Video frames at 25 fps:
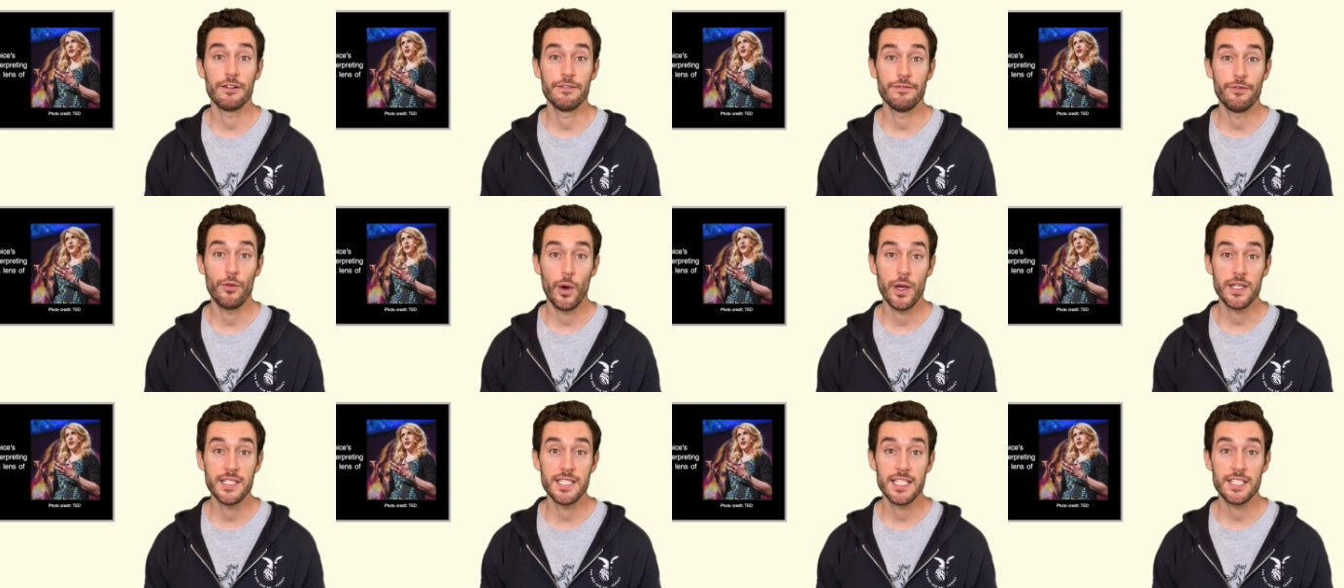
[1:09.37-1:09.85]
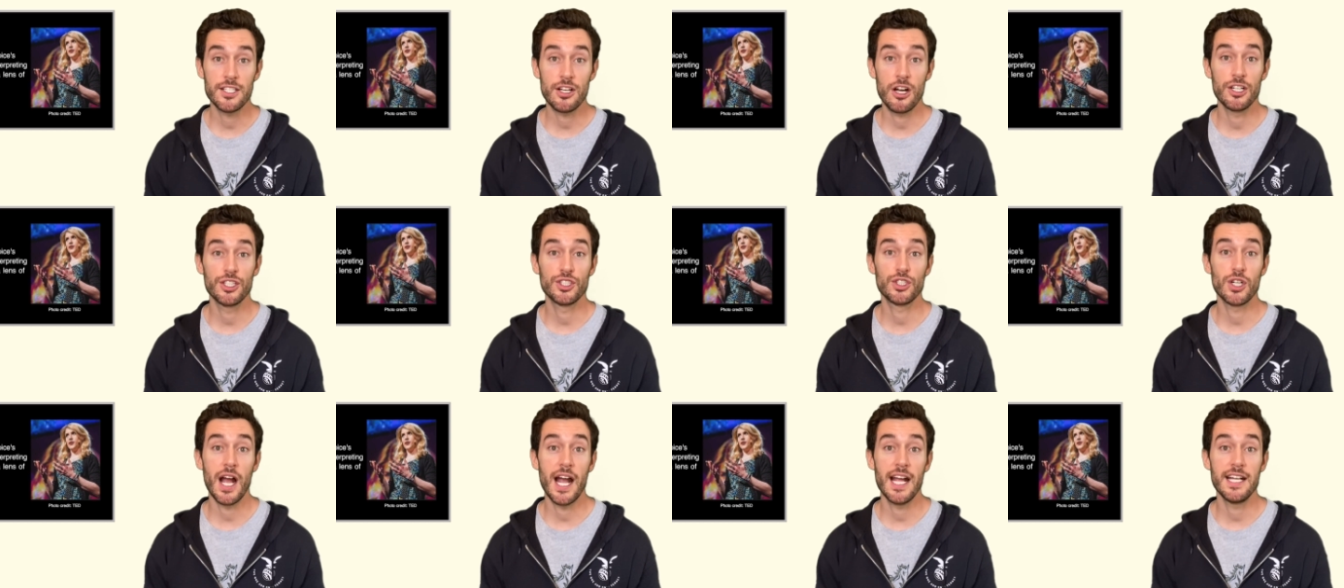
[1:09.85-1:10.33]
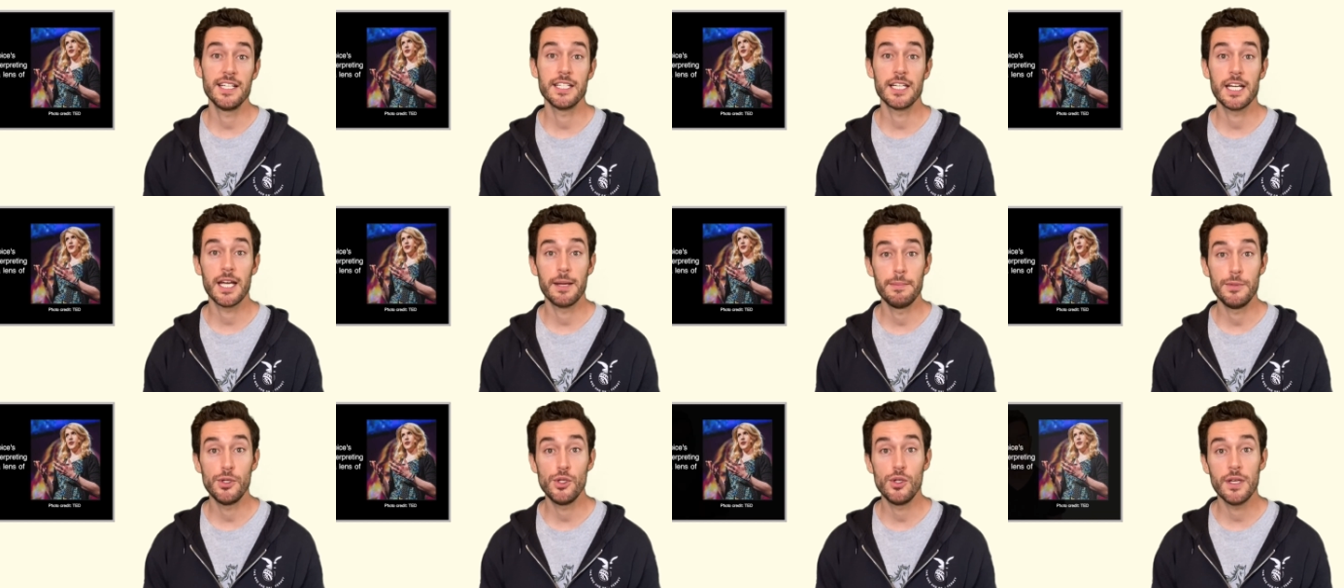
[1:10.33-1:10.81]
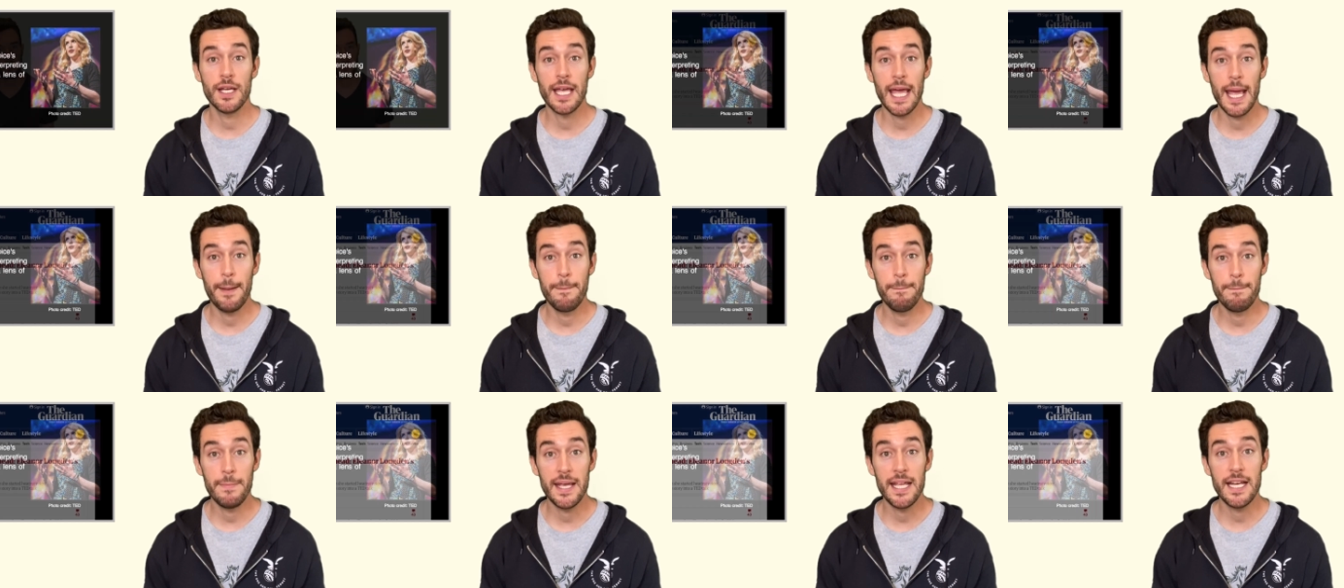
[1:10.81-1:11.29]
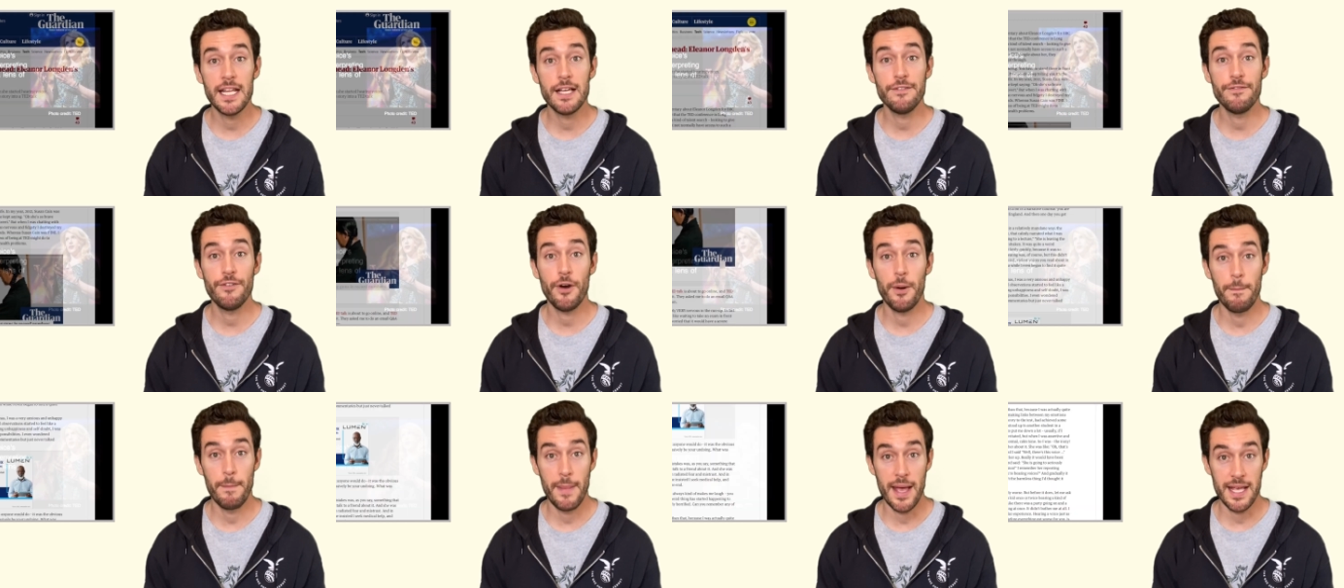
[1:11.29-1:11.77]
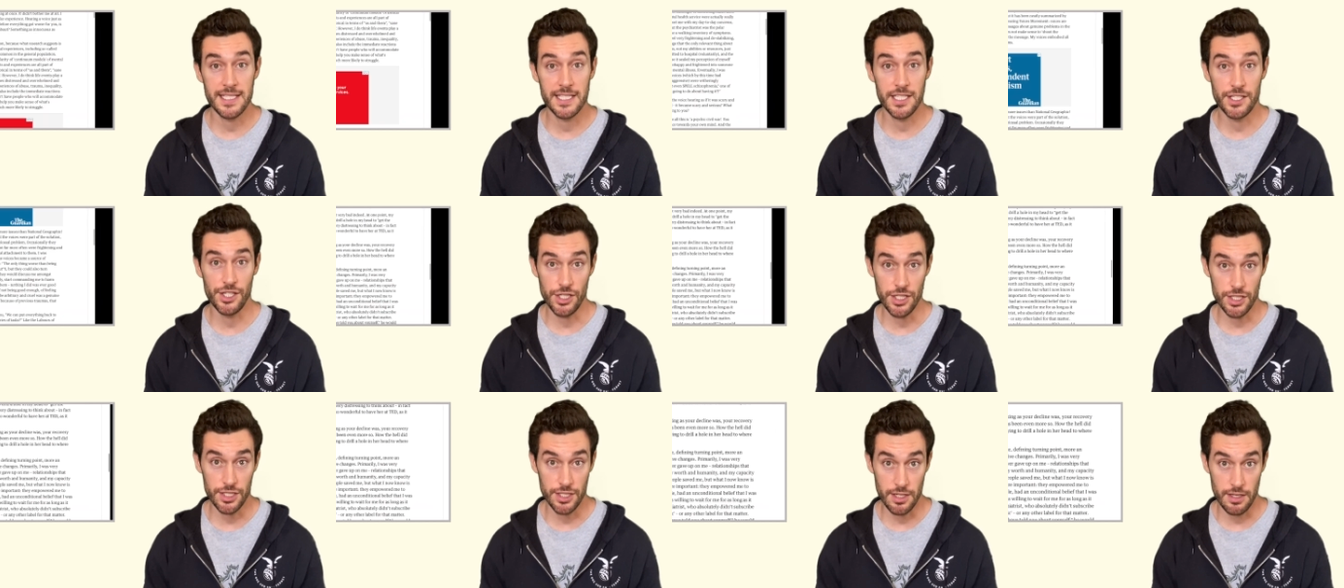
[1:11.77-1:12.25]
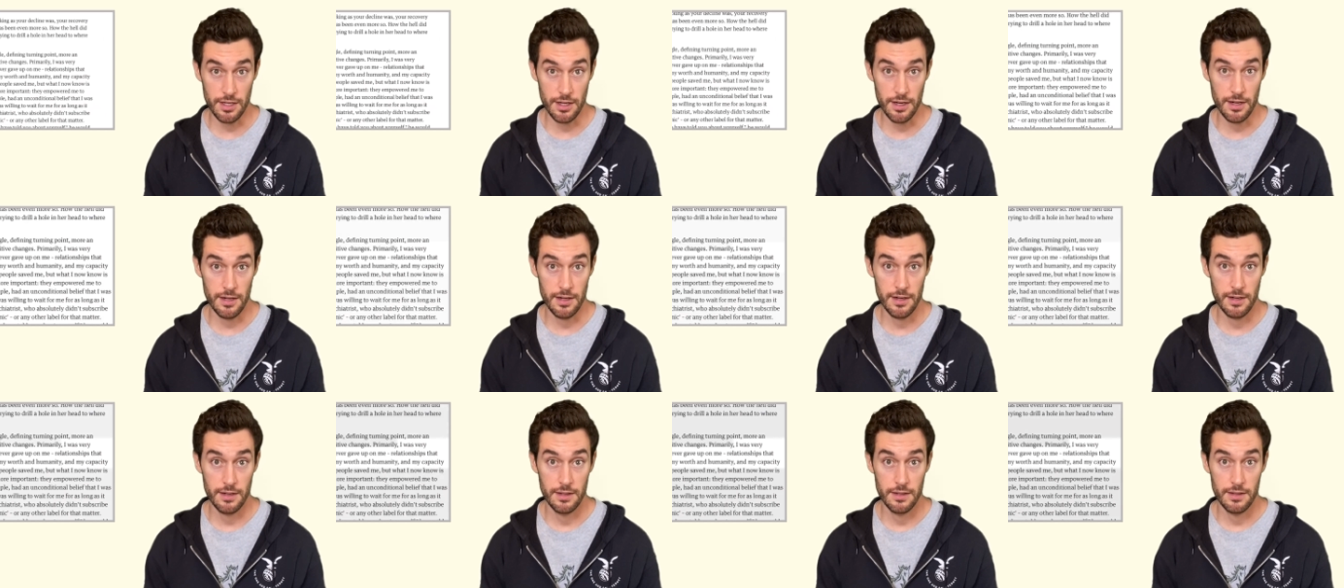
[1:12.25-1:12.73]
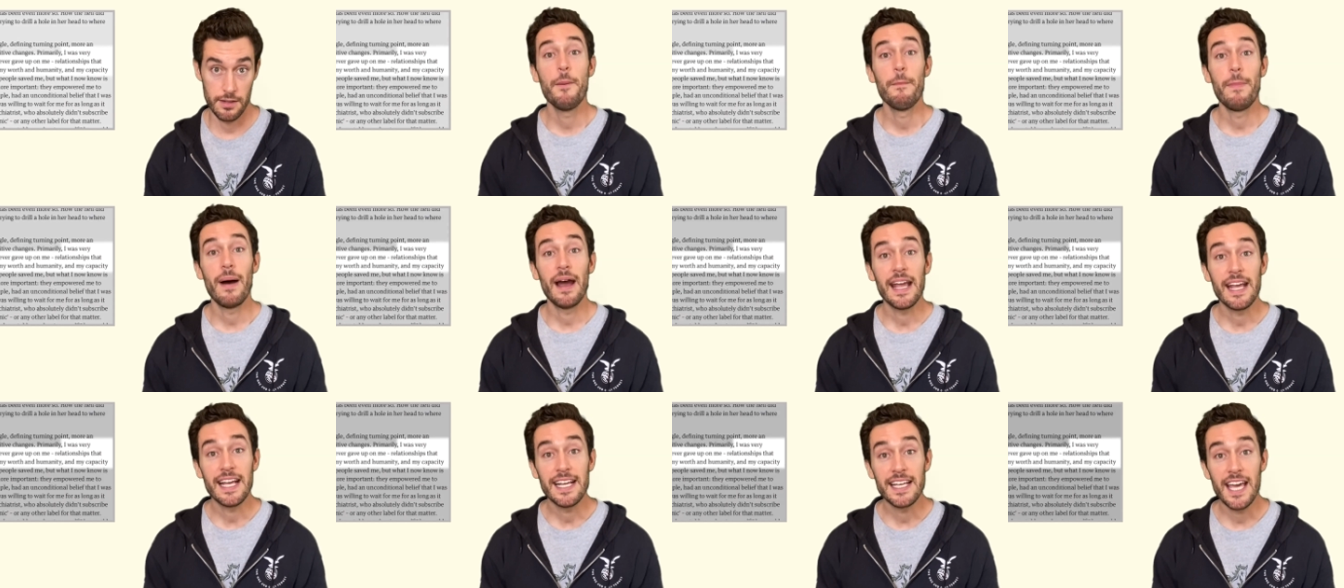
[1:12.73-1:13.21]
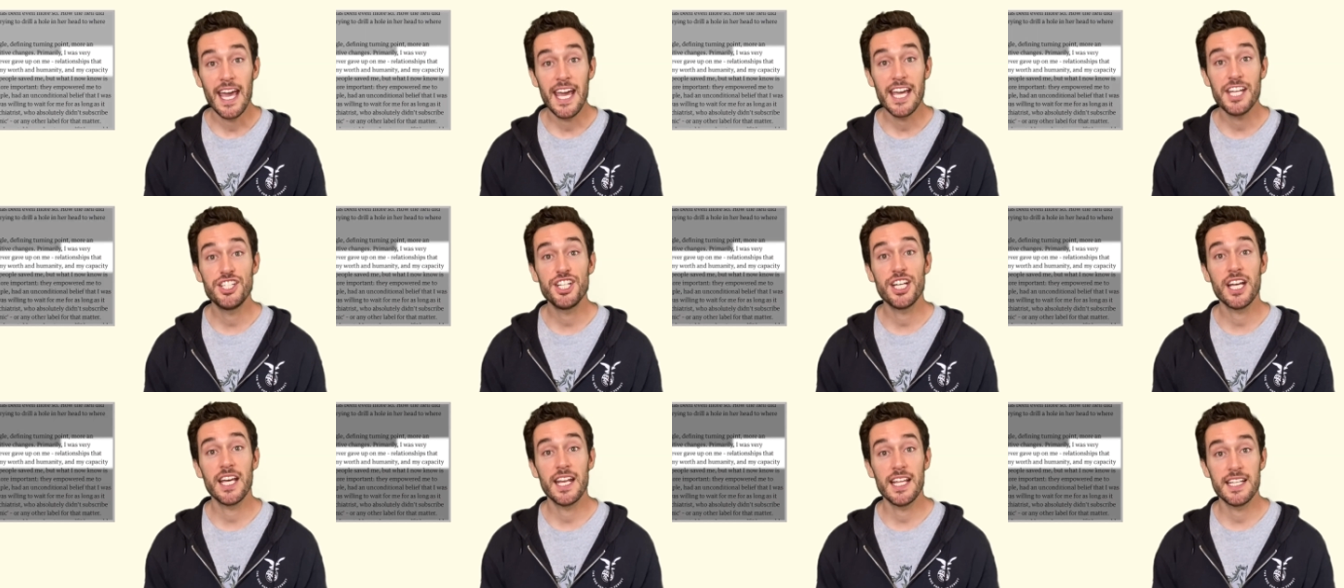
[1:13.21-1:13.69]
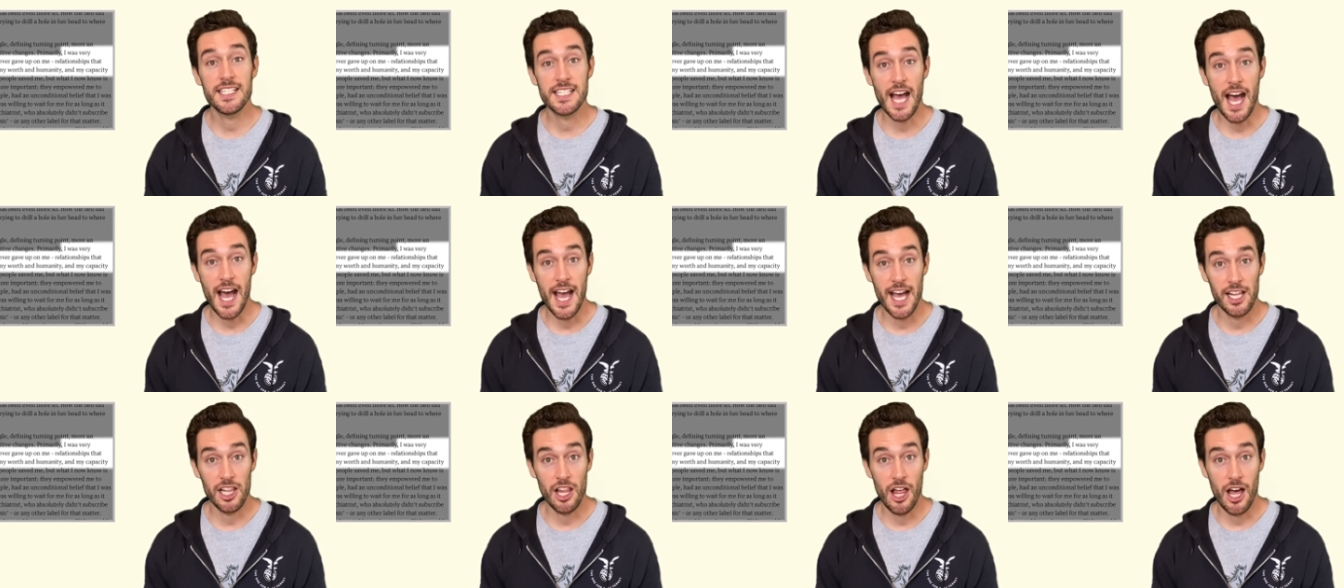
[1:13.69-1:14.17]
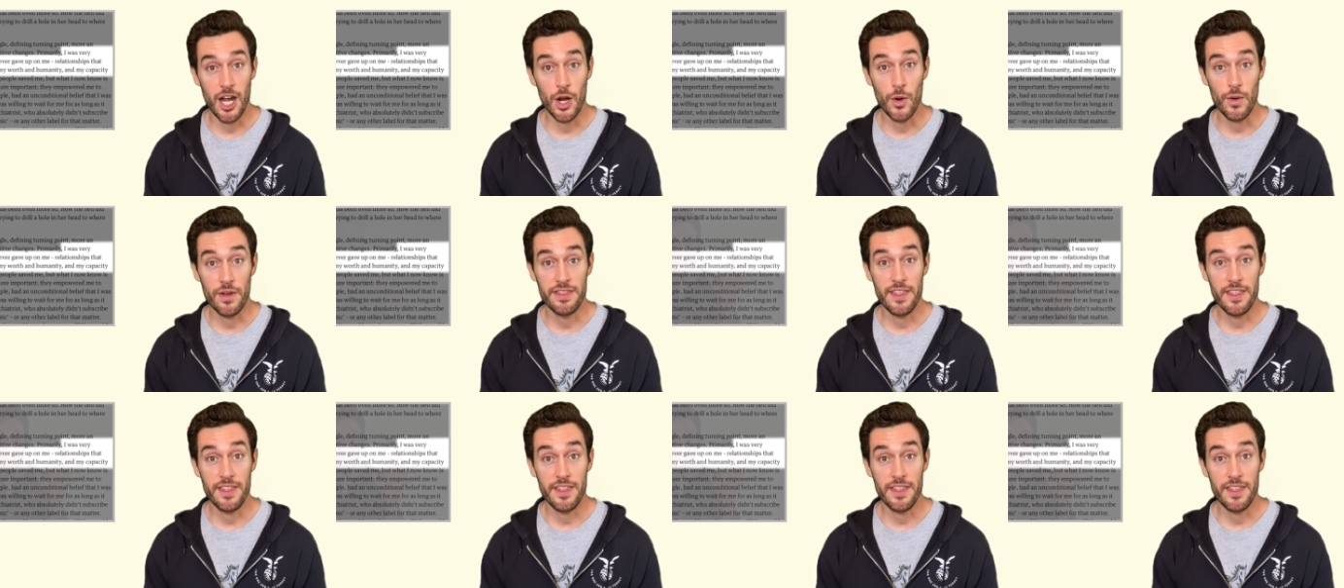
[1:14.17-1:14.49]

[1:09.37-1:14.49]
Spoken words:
voices are trying to communicate meaningful messages to her. By engaging in a dialogue with